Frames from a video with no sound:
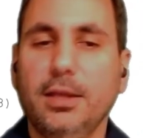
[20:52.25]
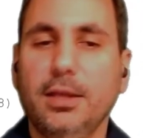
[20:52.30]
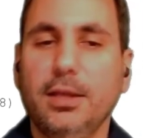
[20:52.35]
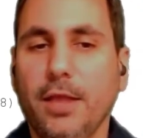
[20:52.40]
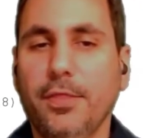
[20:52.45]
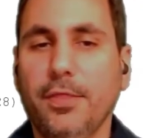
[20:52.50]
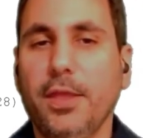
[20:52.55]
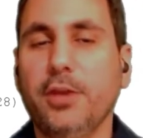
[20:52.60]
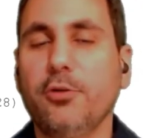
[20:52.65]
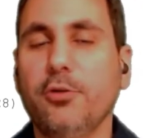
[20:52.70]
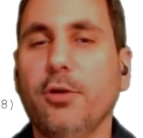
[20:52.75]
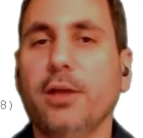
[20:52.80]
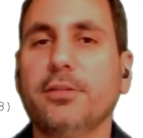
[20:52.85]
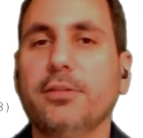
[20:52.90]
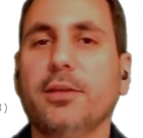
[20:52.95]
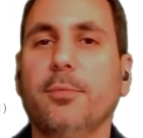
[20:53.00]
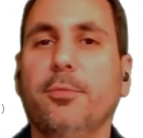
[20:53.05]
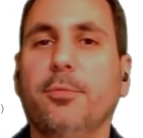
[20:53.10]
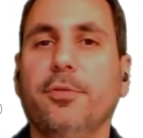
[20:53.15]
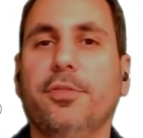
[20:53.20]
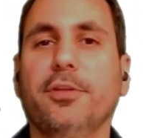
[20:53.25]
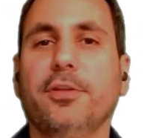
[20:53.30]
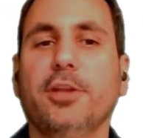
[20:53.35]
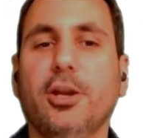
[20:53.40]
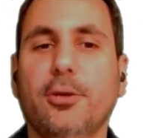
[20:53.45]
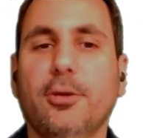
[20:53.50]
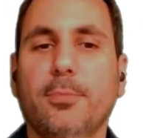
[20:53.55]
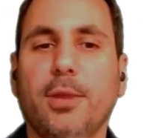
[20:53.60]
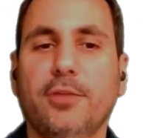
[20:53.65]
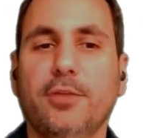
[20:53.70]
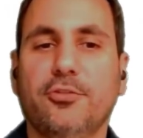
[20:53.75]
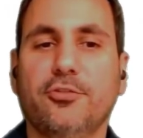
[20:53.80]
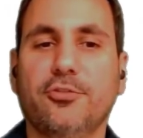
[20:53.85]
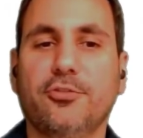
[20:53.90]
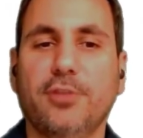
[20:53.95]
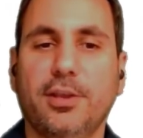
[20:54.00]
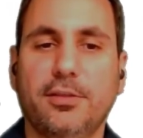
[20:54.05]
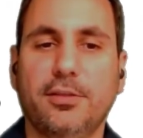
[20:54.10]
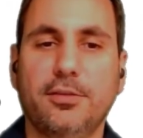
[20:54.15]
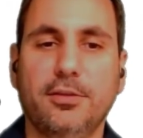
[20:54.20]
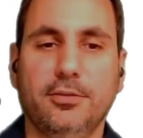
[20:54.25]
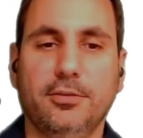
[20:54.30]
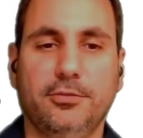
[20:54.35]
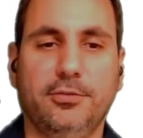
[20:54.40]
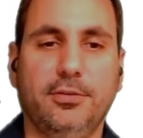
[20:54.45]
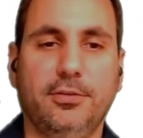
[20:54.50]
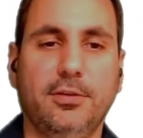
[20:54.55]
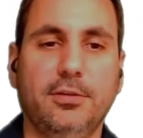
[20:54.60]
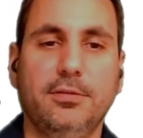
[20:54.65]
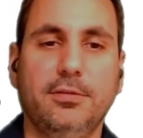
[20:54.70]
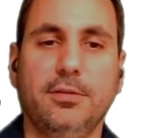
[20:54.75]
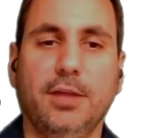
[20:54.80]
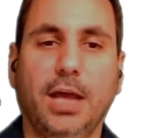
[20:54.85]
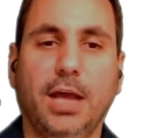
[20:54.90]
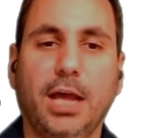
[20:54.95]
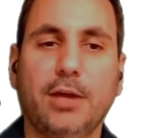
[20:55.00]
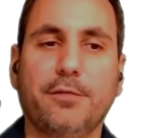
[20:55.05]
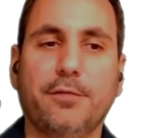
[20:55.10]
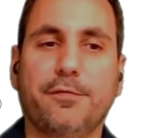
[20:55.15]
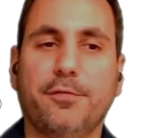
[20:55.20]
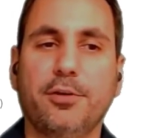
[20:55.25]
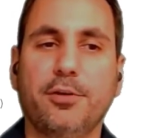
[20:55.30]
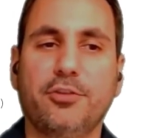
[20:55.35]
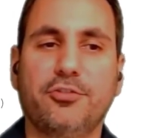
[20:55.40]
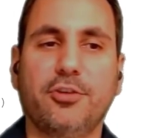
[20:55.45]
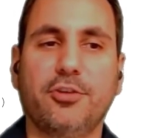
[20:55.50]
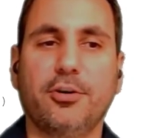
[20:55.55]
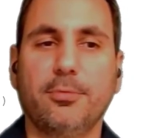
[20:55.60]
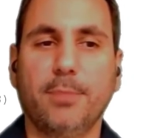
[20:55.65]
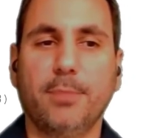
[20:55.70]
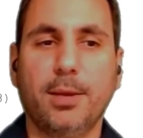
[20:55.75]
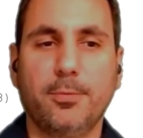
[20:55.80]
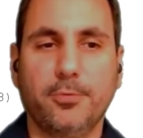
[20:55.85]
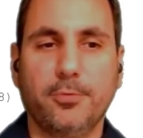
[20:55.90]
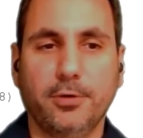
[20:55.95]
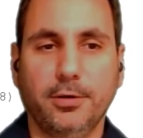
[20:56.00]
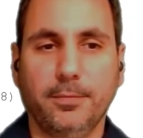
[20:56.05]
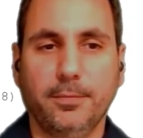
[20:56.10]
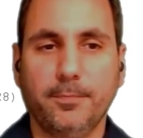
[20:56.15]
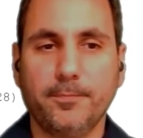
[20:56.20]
and then you end up with an error message like this: they're out of free shared memory.